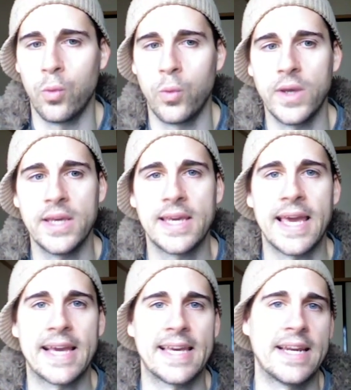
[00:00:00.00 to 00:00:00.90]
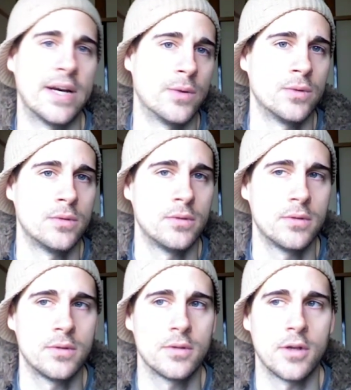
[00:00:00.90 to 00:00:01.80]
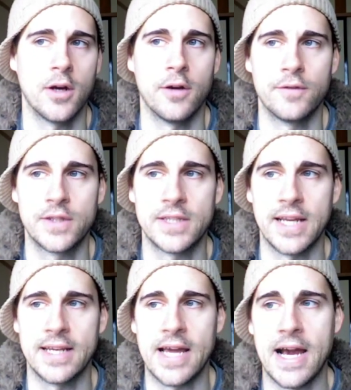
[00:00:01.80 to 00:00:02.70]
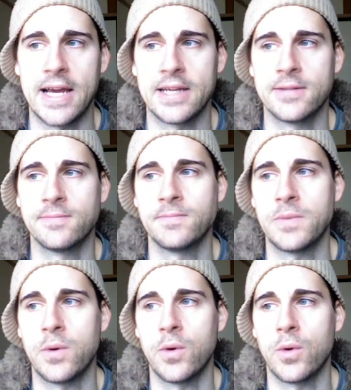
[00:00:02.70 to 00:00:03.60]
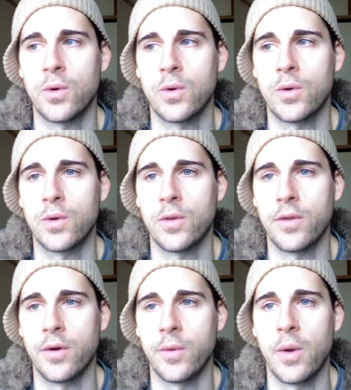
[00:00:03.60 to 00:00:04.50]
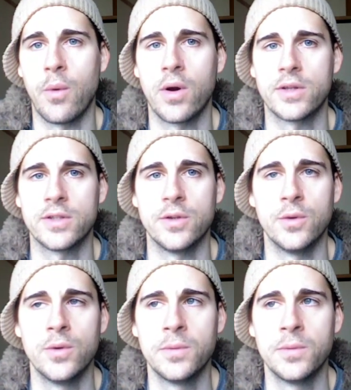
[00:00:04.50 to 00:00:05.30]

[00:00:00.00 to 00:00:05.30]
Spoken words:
We can't get out of Sendai, though we want to.